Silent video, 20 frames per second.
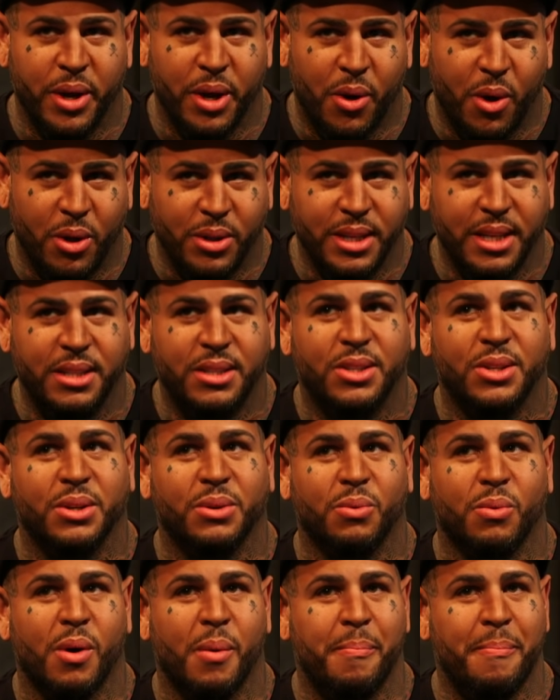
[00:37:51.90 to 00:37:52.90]
all need
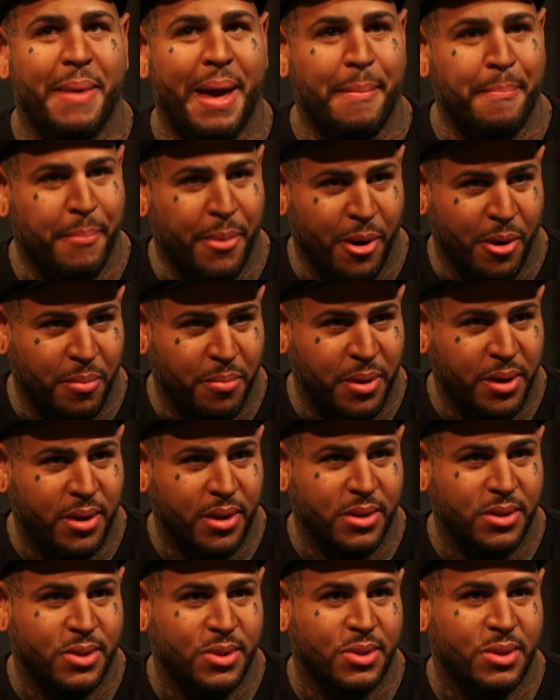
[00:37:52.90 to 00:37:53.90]
to remember,
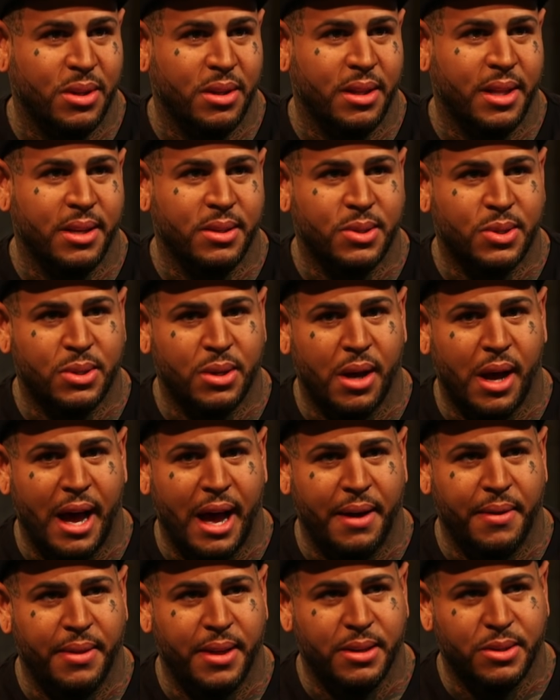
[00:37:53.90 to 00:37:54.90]
because this
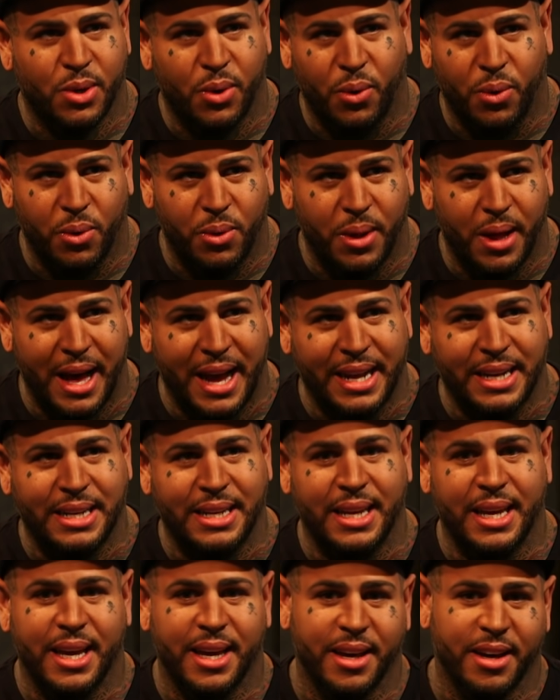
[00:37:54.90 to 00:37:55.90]
whole
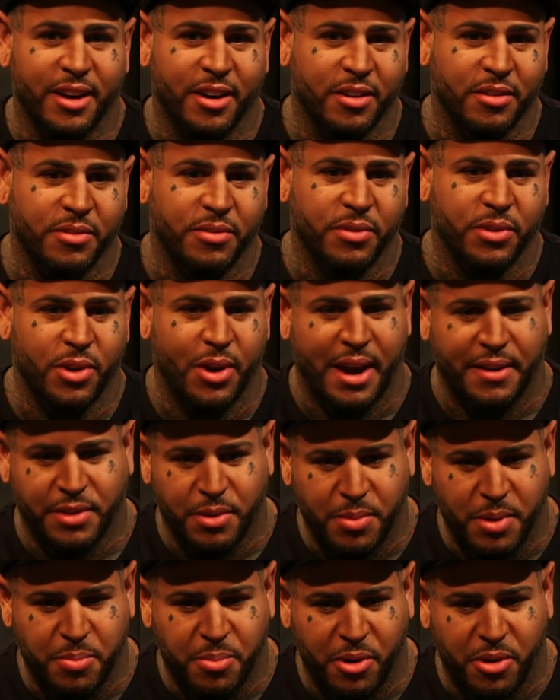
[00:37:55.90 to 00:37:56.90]
idea of you have
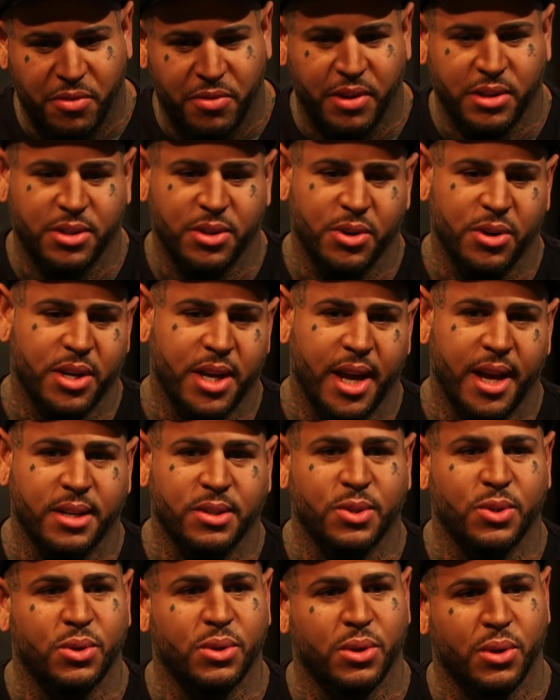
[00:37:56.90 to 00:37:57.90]
to be perfect or you're
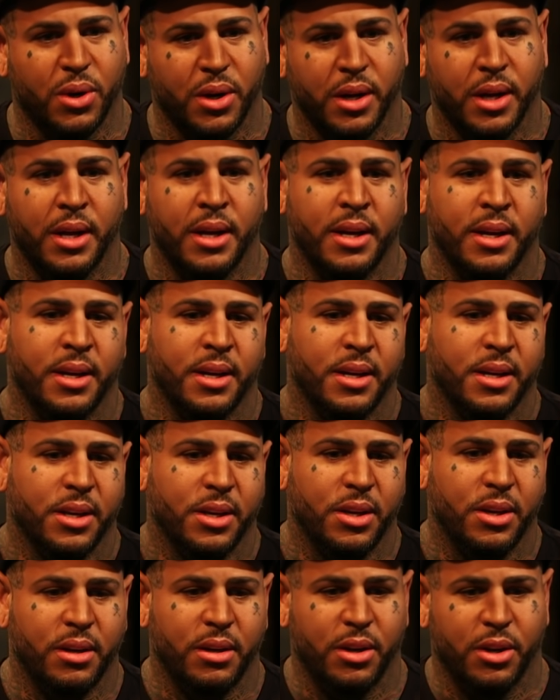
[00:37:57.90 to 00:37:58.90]
canceled, or
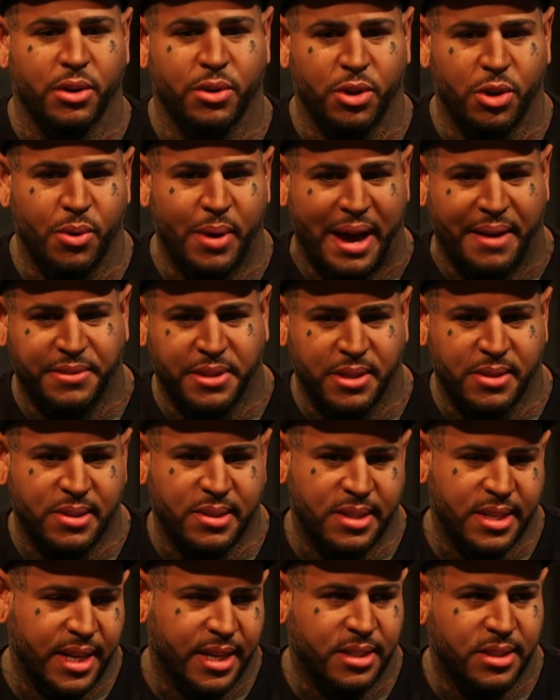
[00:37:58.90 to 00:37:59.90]
you have to
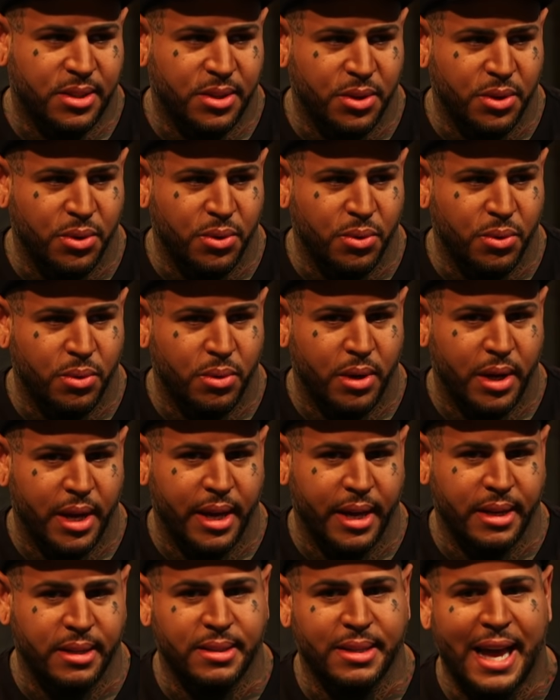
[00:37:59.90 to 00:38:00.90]
stick to
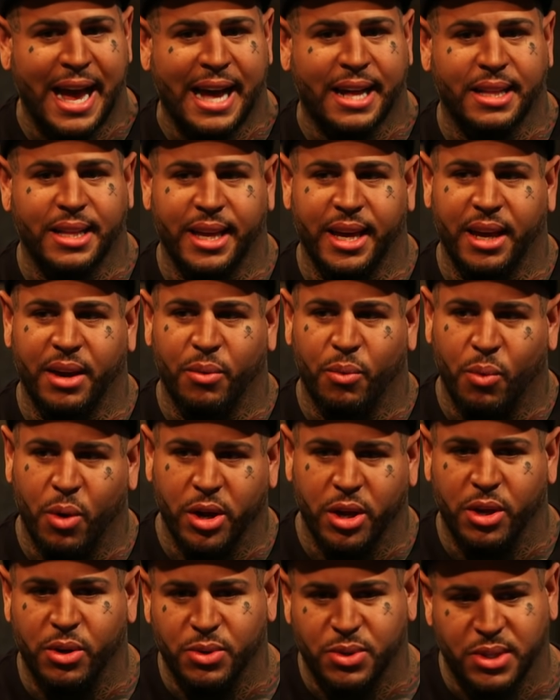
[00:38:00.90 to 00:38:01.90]
exactly what you